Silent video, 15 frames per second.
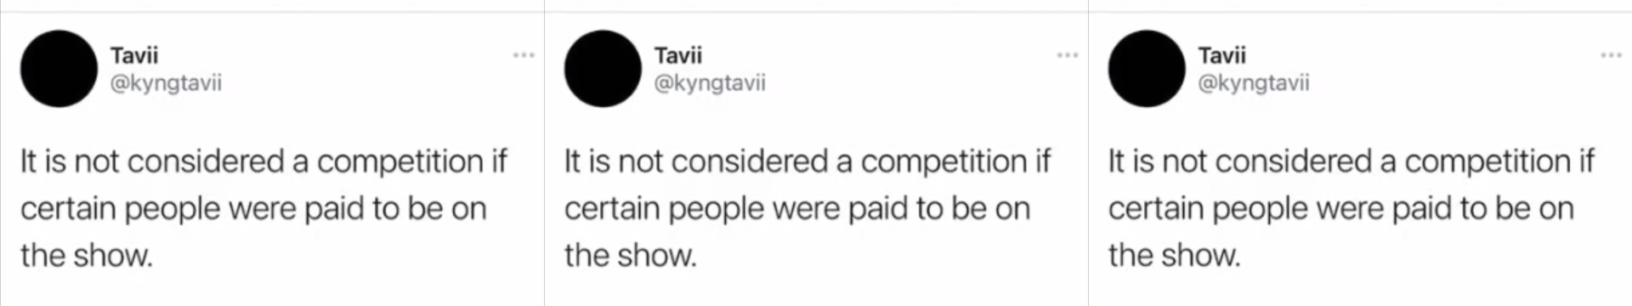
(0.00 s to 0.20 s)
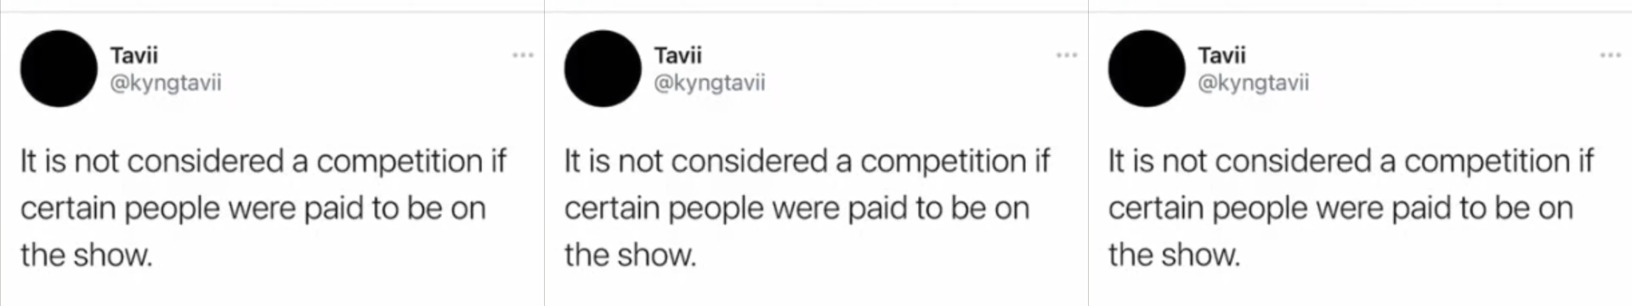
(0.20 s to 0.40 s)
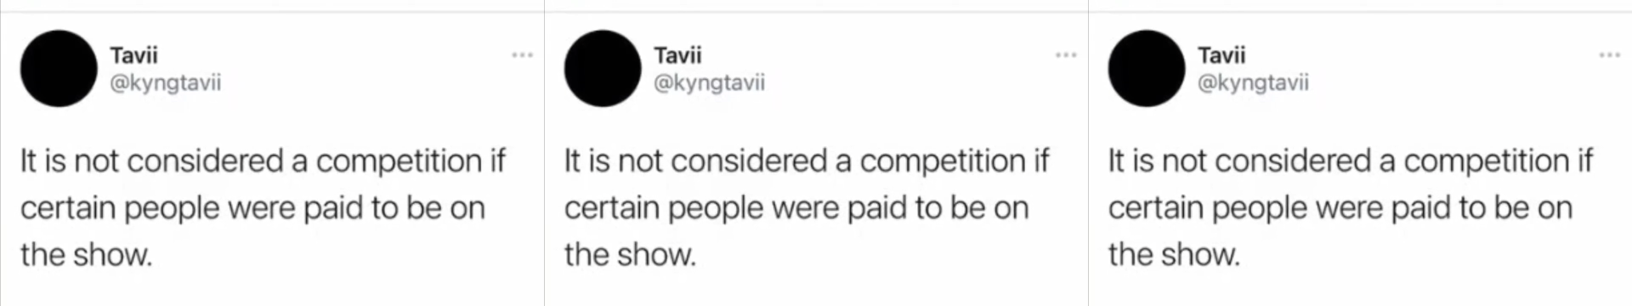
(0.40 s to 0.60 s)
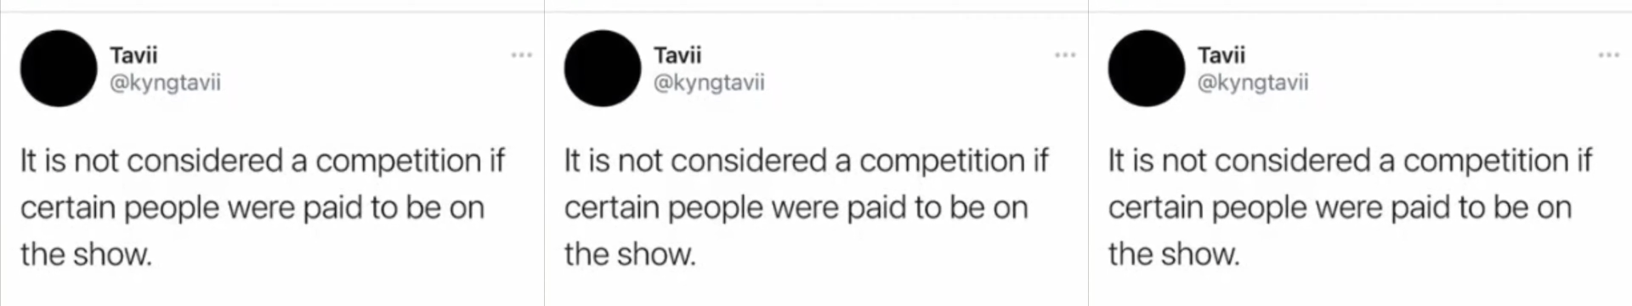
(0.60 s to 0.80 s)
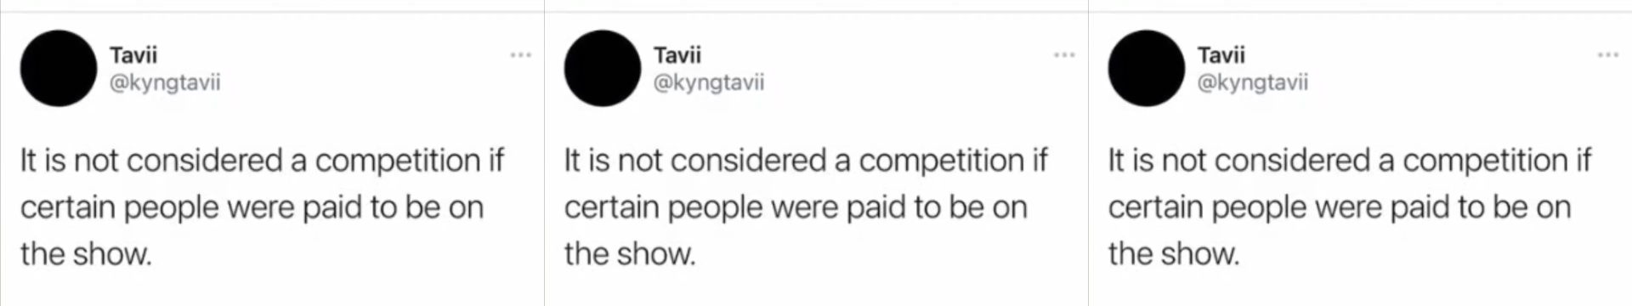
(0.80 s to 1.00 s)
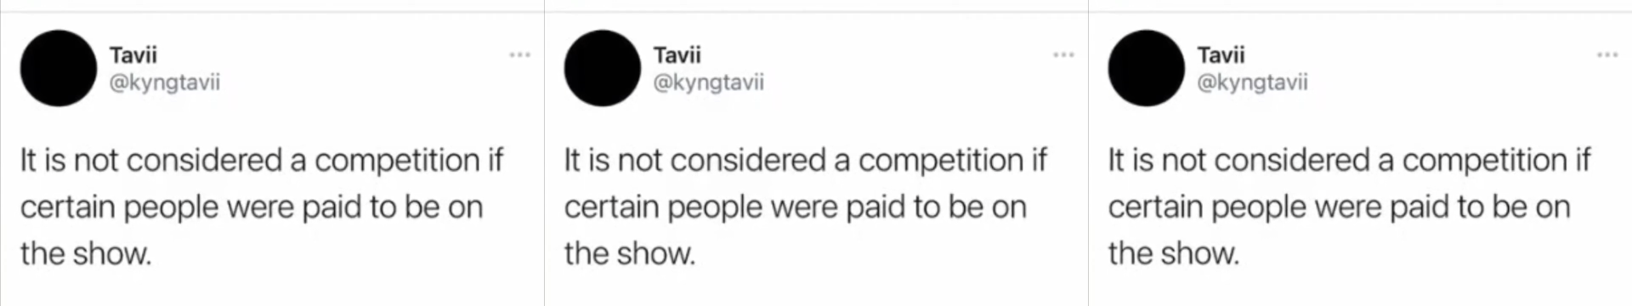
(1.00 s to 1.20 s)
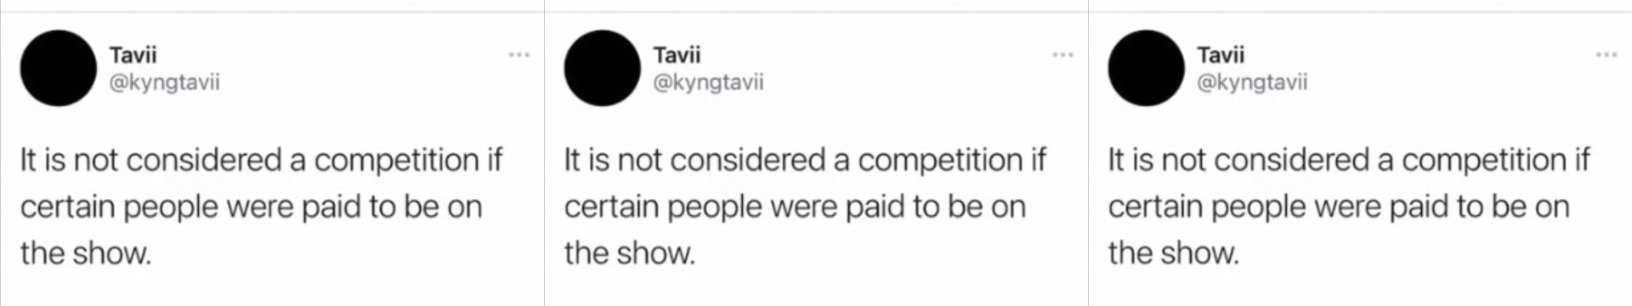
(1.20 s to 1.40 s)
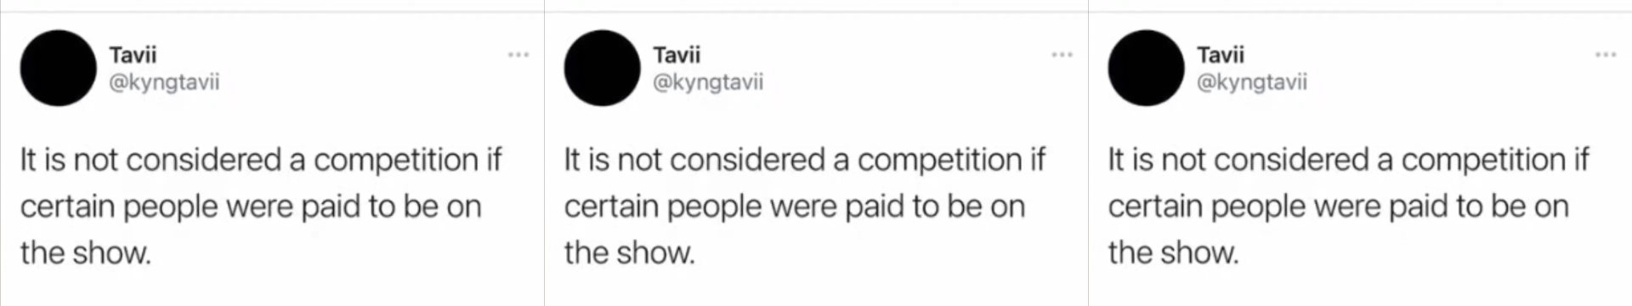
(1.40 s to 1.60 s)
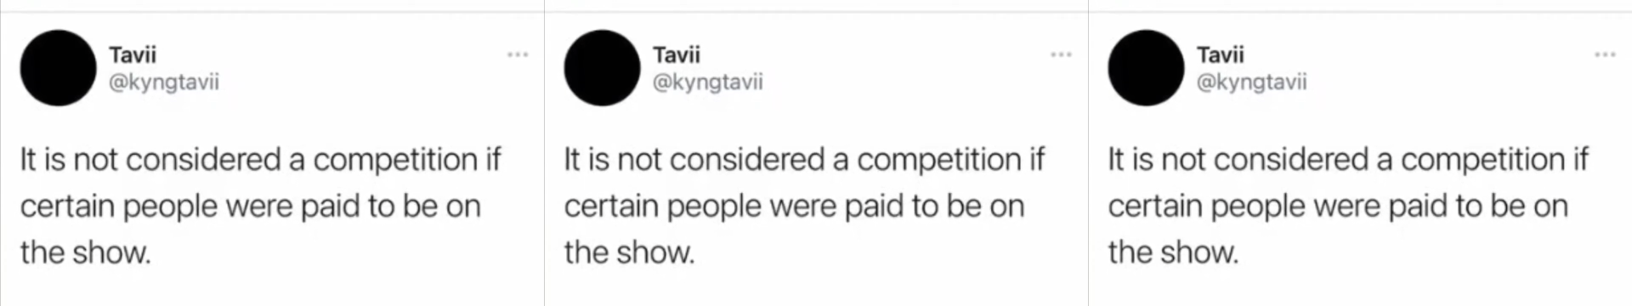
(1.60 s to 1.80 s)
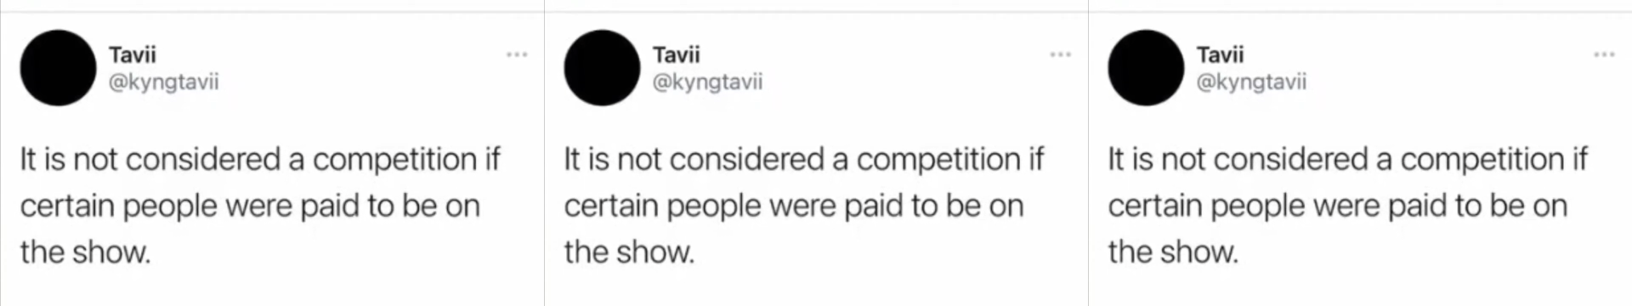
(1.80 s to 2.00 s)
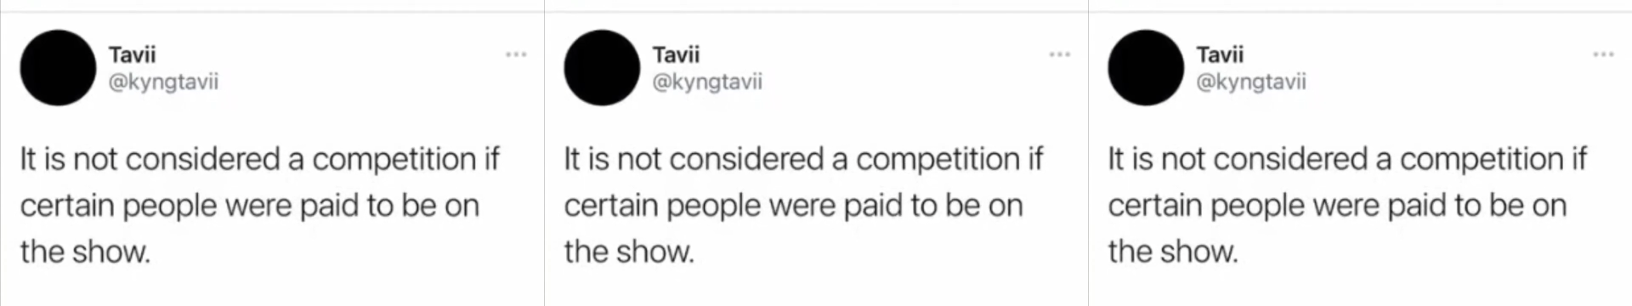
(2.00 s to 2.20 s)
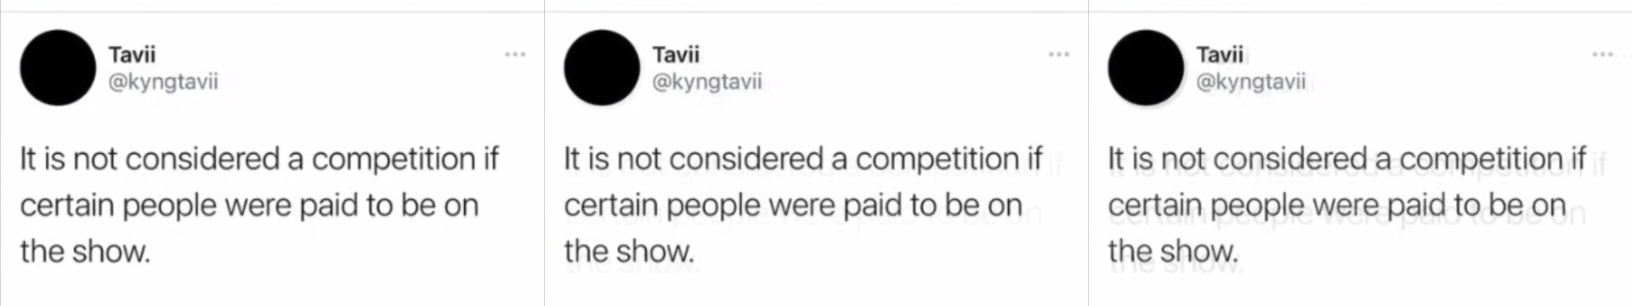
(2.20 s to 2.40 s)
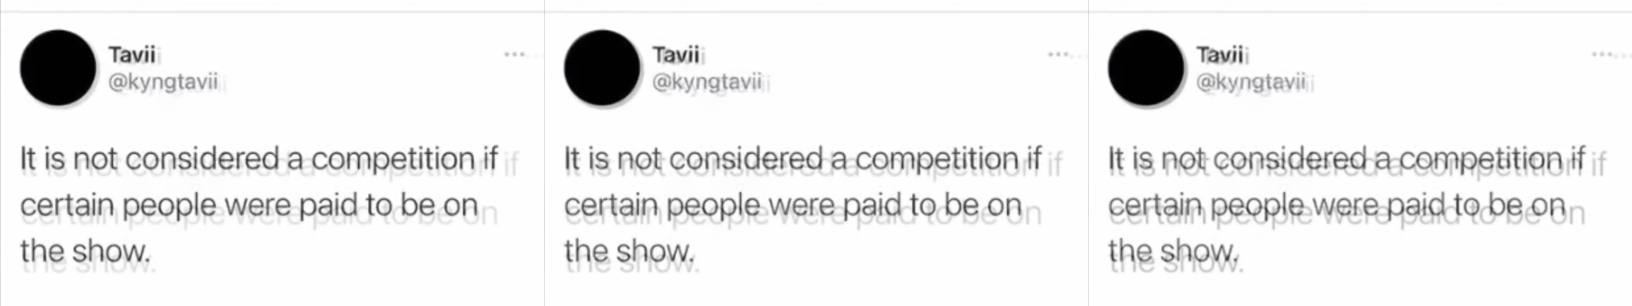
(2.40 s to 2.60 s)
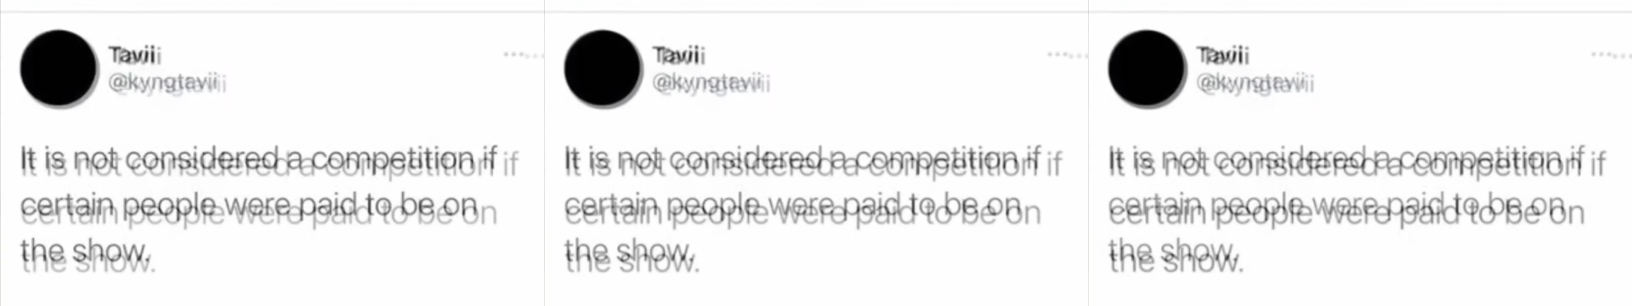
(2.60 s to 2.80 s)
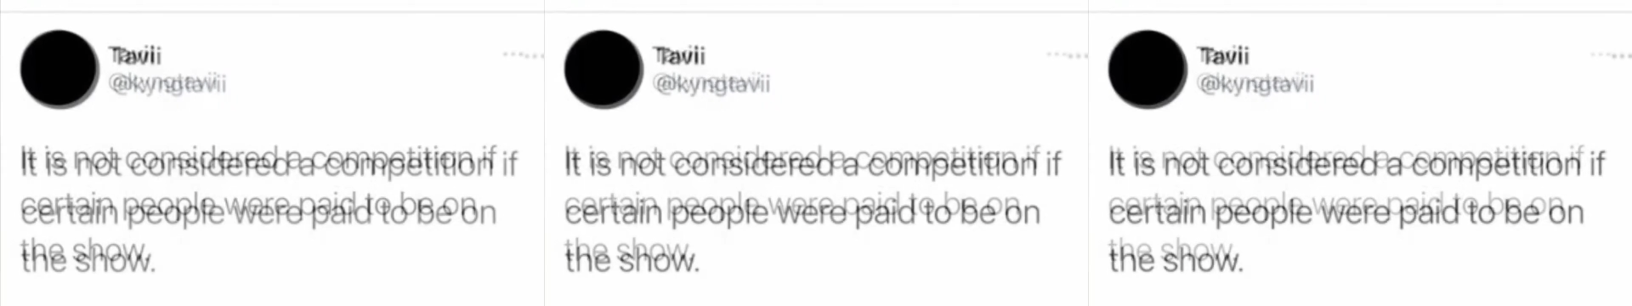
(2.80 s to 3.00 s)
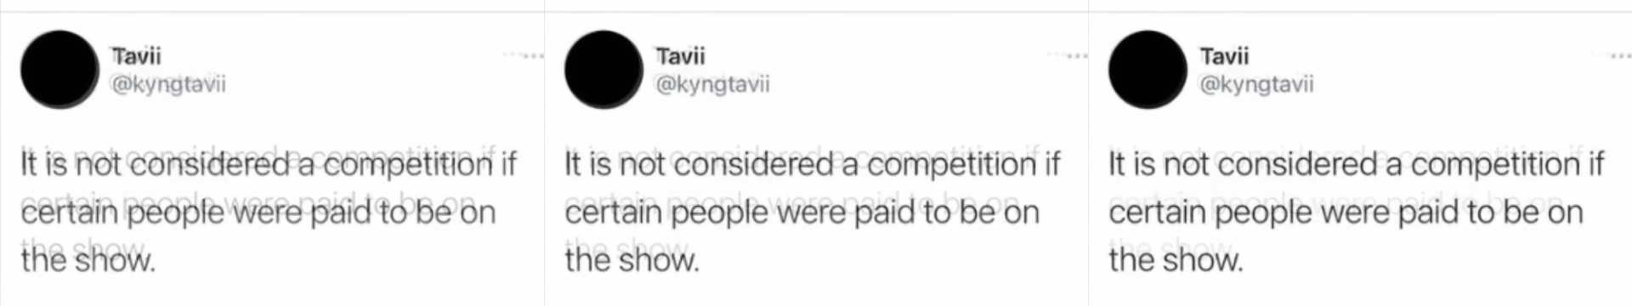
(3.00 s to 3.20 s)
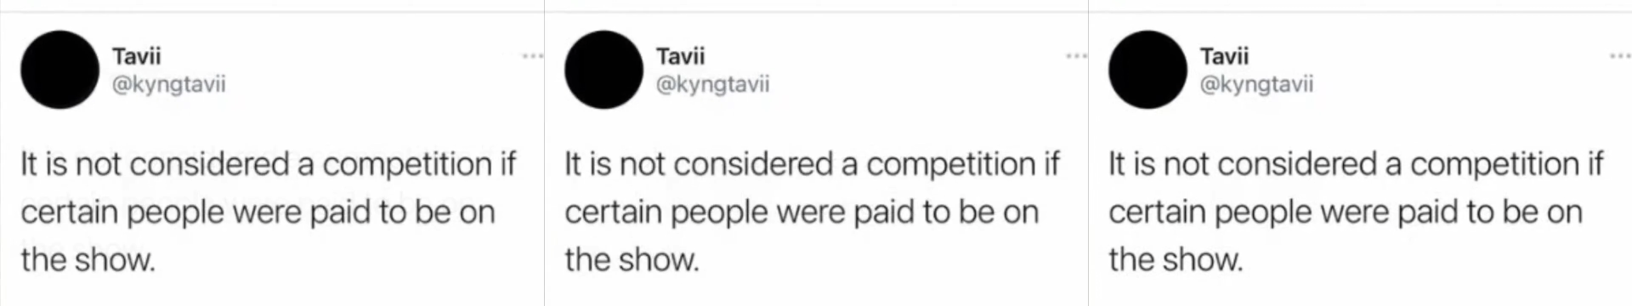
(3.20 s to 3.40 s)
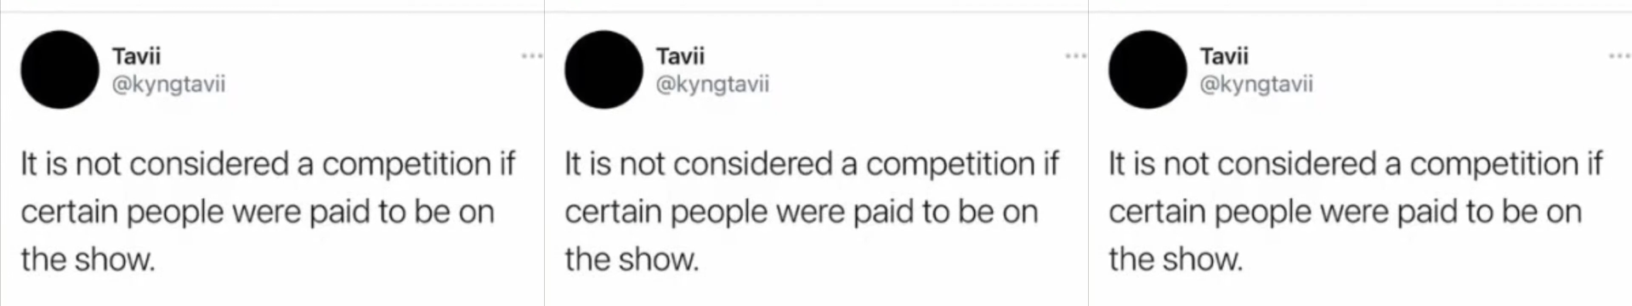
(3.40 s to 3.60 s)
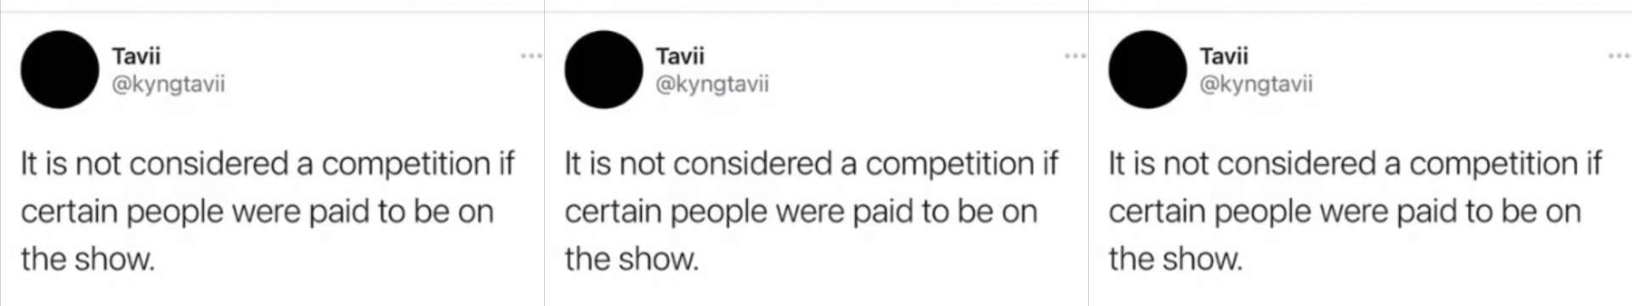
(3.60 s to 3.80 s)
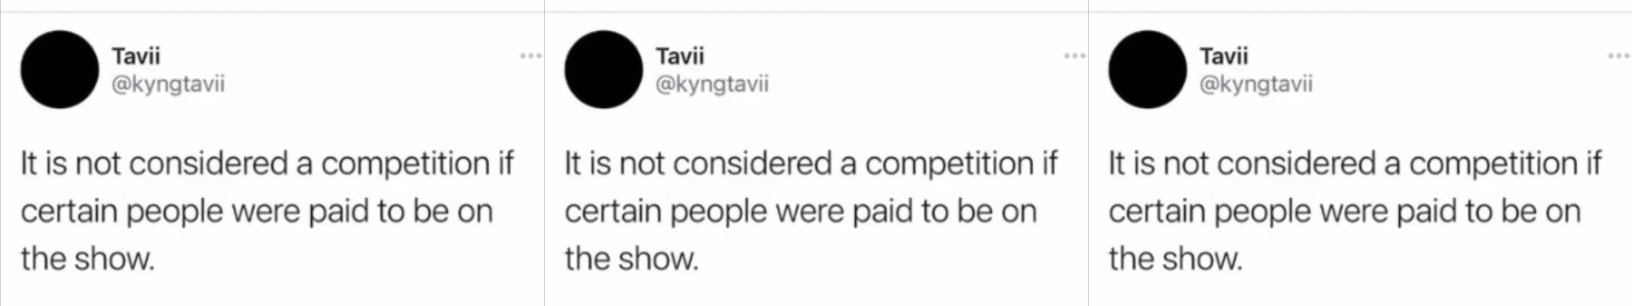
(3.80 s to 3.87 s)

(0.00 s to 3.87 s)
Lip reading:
[unreadable: no face in view]